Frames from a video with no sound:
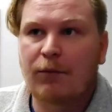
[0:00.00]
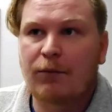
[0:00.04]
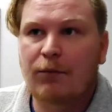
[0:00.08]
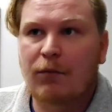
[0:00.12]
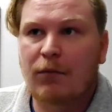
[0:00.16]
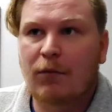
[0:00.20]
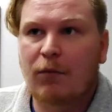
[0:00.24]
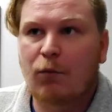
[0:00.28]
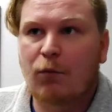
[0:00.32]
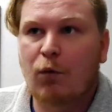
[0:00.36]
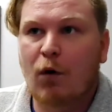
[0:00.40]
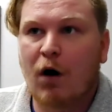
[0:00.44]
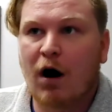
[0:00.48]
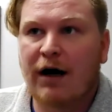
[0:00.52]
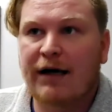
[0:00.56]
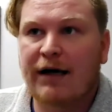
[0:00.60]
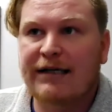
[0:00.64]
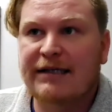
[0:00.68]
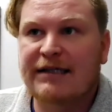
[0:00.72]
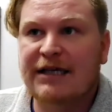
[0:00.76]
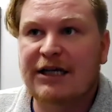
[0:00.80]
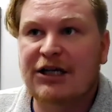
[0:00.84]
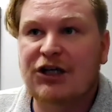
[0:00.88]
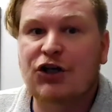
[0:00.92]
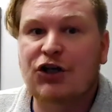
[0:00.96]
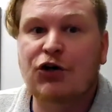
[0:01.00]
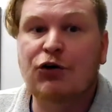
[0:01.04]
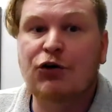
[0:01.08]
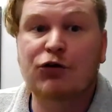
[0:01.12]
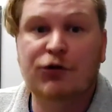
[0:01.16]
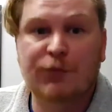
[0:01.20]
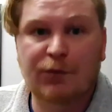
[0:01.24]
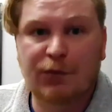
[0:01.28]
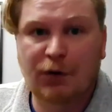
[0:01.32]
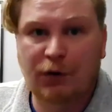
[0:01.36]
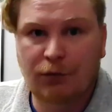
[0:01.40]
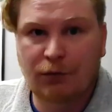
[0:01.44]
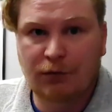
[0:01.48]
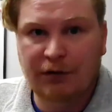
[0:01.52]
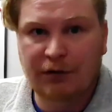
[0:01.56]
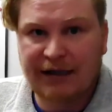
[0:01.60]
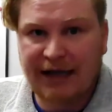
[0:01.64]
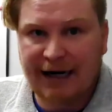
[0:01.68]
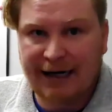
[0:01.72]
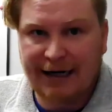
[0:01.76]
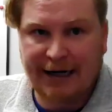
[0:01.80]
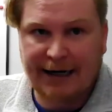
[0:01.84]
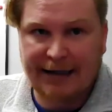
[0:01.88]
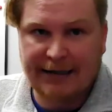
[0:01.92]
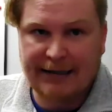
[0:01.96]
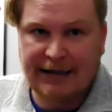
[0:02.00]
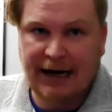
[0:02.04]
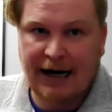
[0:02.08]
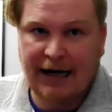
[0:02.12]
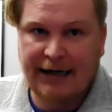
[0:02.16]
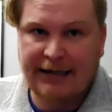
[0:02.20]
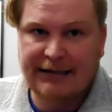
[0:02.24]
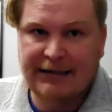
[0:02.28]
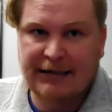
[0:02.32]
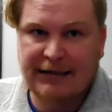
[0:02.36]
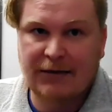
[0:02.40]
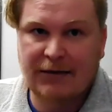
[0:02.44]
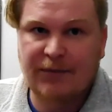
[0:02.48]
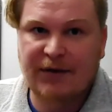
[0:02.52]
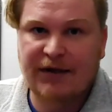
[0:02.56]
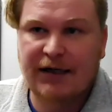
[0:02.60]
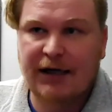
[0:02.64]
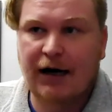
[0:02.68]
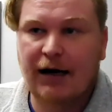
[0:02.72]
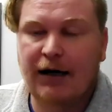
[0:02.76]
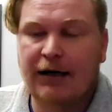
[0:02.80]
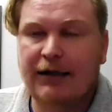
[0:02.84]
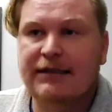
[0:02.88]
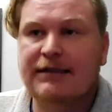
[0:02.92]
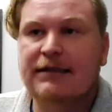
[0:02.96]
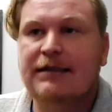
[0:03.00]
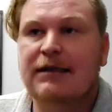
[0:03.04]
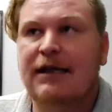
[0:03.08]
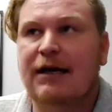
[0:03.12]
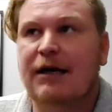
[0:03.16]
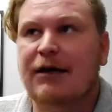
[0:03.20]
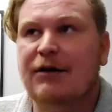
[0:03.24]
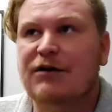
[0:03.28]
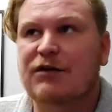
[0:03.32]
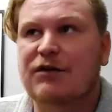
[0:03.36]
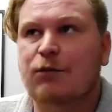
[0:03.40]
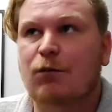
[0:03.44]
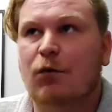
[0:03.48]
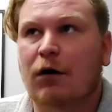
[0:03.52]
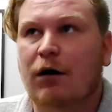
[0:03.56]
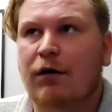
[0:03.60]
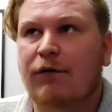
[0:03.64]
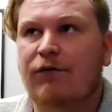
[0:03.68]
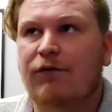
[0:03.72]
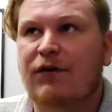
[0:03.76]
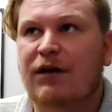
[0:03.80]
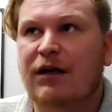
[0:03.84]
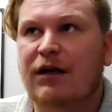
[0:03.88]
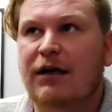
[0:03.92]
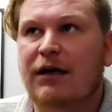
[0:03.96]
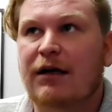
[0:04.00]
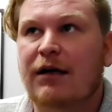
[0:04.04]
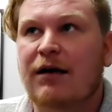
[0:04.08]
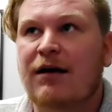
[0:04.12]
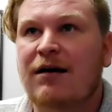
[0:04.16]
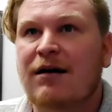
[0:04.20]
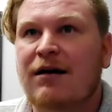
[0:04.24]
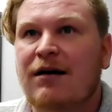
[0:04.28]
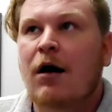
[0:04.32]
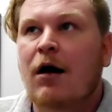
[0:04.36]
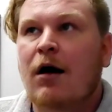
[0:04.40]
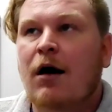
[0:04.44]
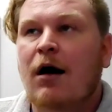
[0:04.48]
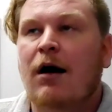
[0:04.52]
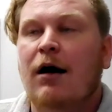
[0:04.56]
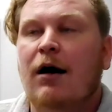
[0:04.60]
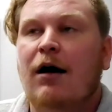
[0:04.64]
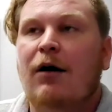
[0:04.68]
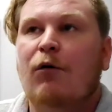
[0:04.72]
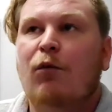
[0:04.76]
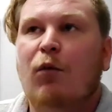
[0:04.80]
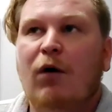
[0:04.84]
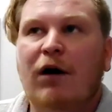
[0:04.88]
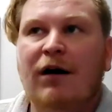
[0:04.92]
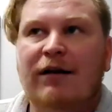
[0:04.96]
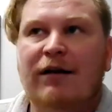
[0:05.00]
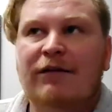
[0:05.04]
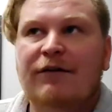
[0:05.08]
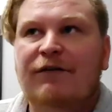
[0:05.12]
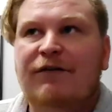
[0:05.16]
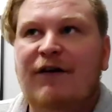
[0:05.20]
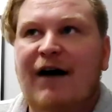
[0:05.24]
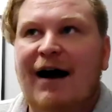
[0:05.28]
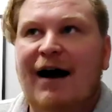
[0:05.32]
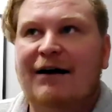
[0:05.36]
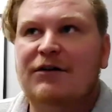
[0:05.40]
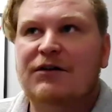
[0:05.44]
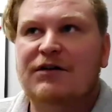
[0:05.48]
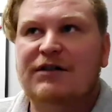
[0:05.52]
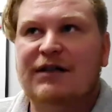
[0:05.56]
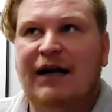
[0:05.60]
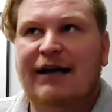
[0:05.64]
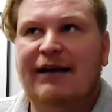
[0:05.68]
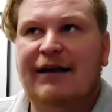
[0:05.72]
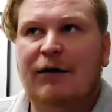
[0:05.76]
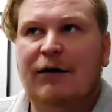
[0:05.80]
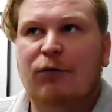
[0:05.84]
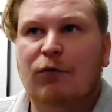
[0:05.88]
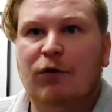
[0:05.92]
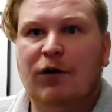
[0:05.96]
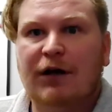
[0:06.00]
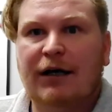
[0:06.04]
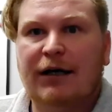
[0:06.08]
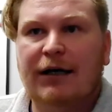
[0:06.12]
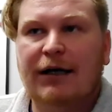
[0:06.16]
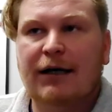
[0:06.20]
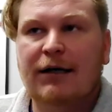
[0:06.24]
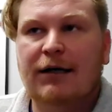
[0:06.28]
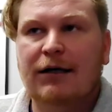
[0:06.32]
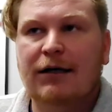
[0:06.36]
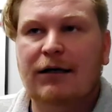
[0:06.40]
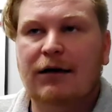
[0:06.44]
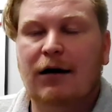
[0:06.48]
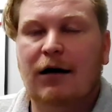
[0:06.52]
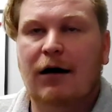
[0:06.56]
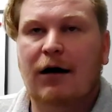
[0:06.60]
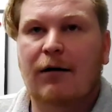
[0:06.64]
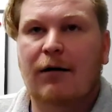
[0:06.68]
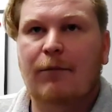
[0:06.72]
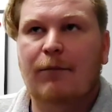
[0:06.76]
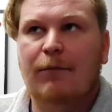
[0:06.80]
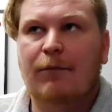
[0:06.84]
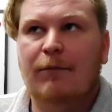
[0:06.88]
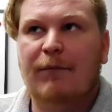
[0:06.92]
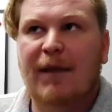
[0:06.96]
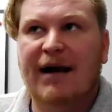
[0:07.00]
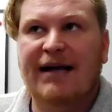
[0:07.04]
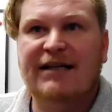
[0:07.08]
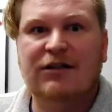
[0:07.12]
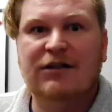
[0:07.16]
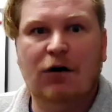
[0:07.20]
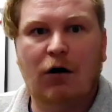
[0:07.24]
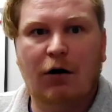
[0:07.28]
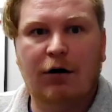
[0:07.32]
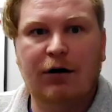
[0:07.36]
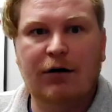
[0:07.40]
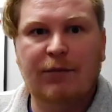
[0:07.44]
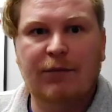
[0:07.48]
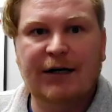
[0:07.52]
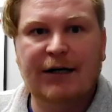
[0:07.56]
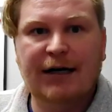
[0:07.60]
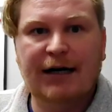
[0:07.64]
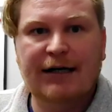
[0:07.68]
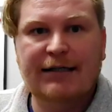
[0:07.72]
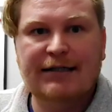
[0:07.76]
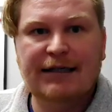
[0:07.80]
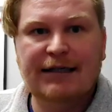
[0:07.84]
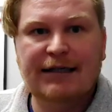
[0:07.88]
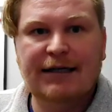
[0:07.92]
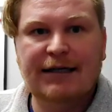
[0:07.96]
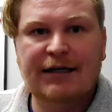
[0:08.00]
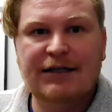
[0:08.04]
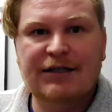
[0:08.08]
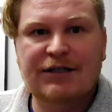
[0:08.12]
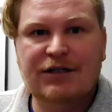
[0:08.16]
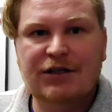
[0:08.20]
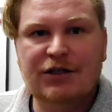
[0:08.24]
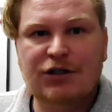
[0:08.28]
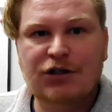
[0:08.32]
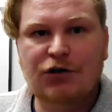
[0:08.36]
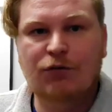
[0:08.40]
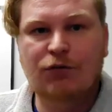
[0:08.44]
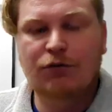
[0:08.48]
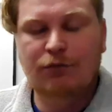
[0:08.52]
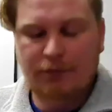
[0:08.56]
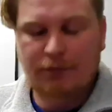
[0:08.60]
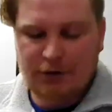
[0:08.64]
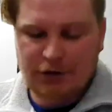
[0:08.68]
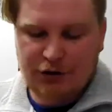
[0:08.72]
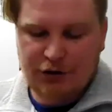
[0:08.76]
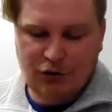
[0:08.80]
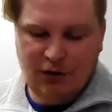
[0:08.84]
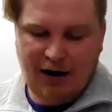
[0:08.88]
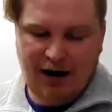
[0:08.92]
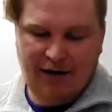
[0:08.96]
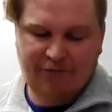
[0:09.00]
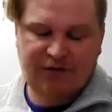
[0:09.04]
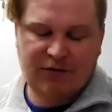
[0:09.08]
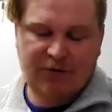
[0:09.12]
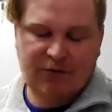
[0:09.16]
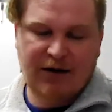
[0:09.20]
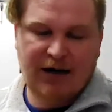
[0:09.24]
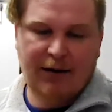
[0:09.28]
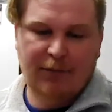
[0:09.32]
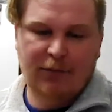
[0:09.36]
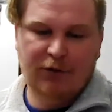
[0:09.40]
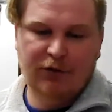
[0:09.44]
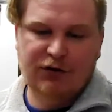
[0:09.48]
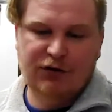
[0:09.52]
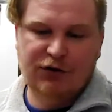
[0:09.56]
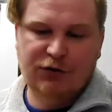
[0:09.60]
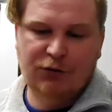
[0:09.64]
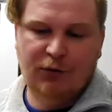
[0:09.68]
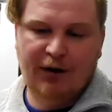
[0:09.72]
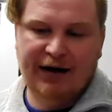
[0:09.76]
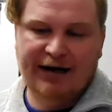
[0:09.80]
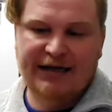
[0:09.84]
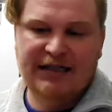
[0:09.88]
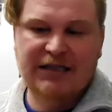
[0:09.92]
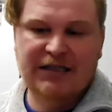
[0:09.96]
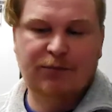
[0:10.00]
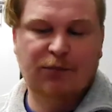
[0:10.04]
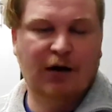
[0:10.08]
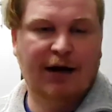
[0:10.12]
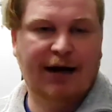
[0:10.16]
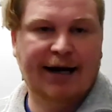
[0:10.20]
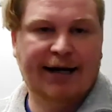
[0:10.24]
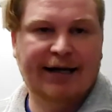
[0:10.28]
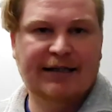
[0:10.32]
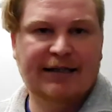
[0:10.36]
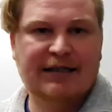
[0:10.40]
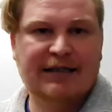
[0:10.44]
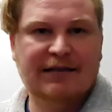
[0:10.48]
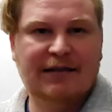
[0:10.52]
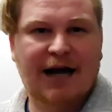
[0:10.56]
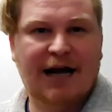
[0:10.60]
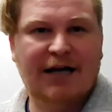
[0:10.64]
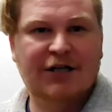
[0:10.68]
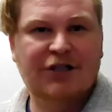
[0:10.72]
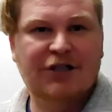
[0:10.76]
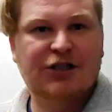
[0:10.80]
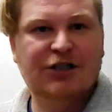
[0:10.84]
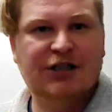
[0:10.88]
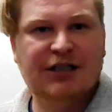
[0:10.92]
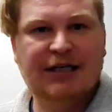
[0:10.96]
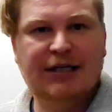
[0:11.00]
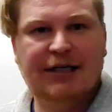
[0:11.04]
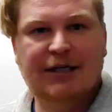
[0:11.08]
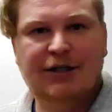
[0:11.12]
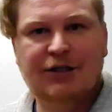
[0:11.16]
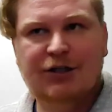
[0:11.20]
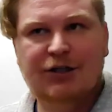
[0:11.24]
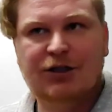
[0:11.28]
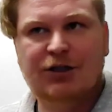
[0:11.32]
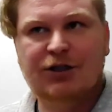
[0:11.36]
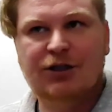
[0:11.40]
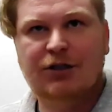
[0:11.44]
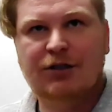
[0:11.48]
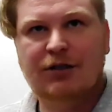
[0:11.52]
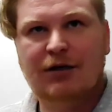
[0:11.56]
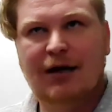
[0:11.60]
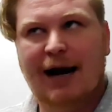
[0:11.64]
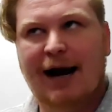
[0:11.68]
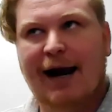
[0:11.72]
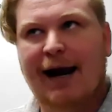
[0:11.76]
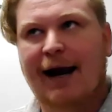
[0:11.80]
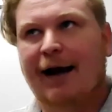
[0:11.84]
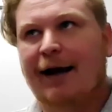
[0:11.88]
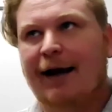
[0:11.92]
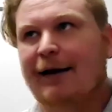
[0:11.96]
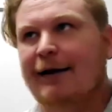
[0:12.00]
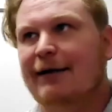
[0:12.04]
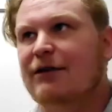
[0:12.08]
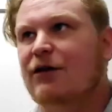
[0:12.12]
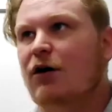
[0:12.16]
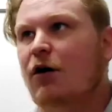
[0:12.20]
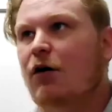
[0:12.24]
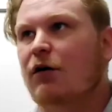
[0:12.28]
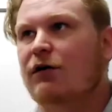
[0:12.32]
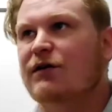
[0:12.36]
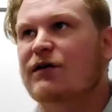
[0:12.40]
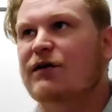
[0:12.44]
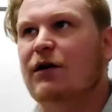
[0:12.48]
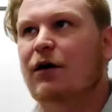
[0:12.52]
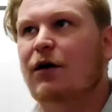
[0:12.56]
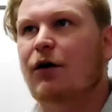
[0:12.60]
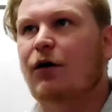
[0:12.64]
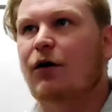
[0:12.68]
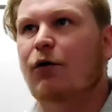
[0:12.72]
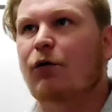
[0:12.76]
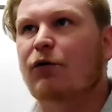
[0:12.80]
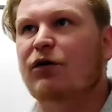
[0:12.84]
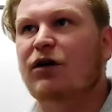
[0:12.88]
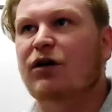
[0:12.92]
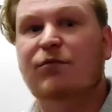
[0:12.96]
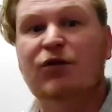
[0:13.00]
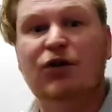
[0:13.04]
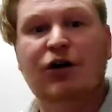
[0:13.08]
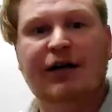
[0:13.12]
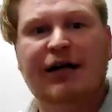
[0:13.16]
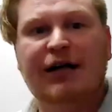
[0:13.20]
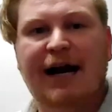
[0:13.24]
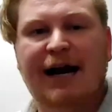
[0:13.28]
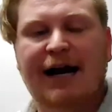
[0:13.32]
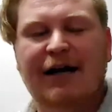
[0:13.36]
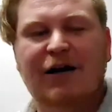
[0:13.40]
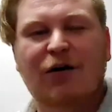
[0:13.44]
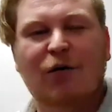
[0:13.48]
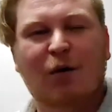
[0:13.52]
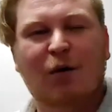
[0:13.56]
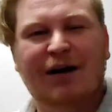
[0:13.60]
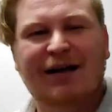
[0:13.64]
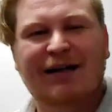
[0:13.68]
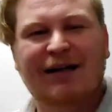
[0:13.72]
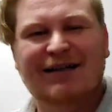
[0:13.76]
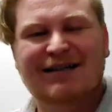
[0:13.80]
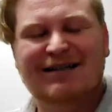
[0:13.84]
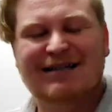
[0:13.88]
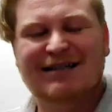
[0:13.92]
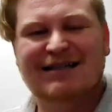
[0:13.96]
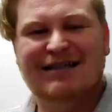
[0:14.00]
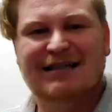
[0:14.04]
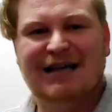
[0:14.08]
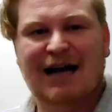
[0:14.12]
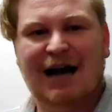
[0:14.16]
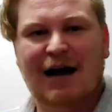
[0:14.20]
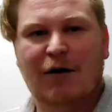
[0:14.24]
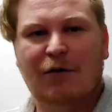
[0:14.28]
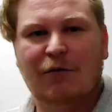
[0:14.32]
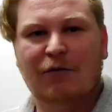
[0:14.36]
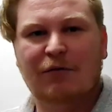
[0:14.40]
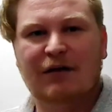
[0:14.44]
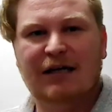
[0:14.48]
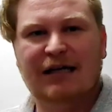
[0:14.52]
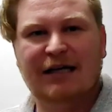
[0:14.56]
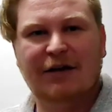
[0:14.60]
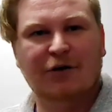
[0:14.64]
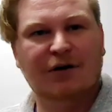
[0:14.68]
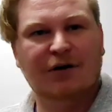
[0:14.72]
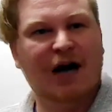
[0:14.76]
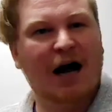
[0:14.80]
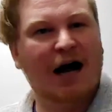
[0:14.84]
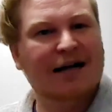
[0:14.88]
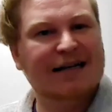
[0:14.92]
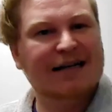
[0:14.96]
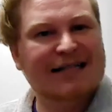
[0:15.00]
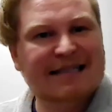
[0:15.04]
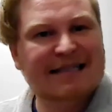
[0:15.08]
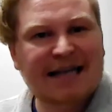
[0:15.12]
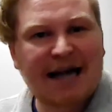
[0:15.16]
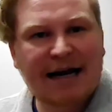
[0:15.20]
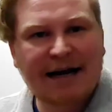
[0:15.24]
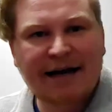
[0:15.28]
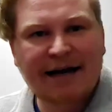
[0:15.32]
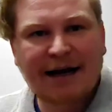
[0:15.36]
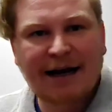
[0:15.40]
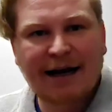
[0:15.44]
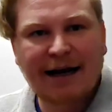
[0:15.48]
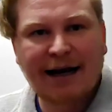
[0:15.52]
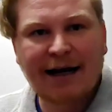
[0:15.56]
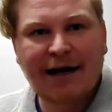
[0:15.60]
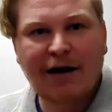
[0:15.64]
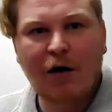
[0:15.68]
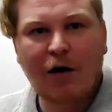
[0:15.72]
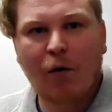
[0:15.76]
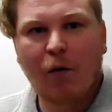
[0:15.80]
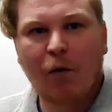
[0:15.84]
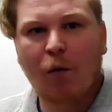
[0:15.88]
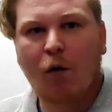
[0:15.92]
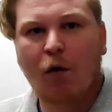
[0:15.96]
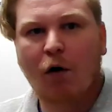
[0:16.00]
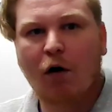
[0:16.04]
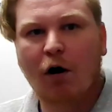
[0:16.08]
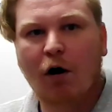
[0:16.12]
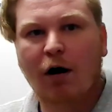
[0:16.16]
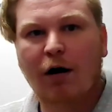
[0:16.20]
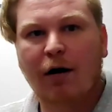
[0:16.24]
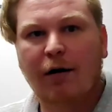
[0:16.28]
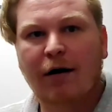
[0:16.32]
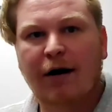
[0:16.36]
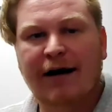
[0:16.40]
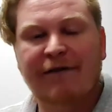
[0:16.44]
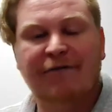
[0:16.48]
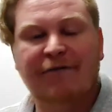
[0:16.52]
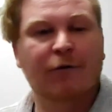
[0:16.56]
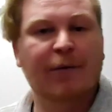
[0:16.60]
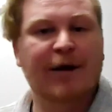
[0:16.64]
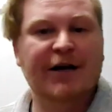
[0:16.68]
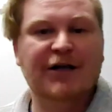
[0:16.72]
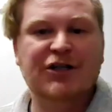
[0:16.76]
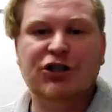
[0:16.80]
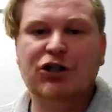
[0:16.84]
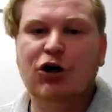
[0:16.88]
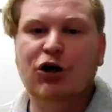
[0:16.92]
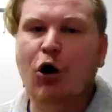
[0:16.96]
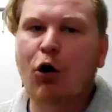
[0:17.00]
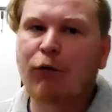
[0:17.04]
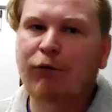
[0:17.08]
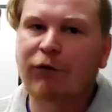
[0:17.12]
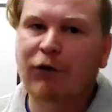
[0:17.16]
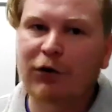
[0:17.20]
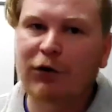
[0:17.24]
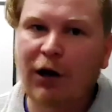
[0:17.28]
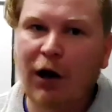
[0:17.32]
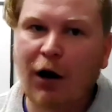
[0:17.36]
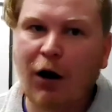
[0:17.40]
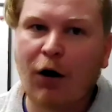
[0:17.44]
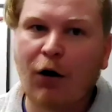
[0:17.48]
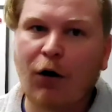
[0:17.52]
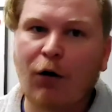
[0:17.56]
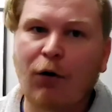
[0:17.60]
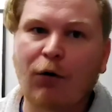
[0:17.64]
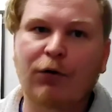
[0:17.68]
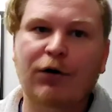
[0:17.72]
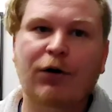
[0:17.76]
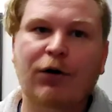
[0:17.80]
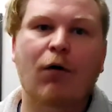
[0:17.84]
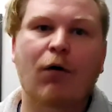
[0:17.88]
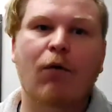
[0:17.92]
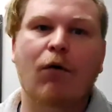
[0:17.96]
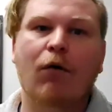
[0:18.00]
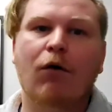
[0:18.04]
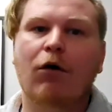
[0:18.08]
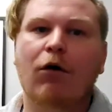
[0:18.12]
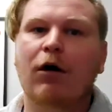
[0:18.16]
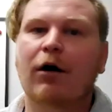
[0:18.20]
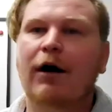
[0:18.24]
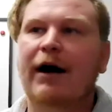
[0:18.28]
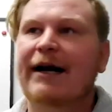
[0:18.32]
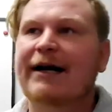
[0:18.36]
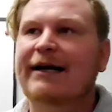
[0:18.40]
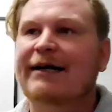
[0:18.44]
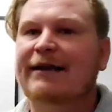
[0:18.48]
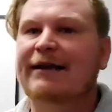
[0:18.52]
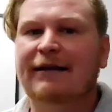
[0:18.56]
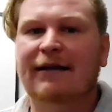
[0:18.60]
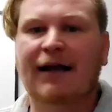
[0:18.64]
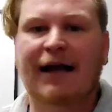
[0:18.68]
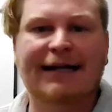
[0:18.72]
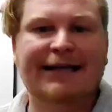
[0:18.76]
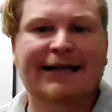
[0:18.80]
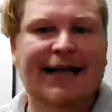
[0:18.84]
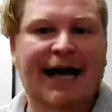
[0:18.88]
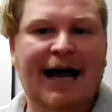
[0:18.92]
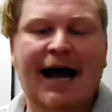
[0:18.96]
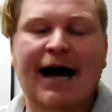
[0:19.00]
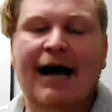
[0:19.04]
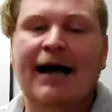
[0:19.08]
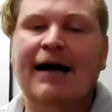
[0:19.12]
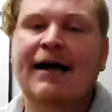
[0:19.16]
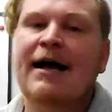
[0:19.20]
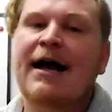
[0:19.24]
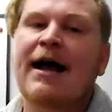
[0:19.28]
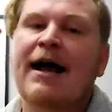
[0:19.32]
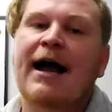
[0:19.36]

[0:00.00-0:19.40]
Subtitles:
was a huge boon getting into IT because it's one of the factors I think really makes it hard to be in IT because you have to be able to explain slash teach and also communicate in a way that doesn't sound either condescending or information overload or anything like that.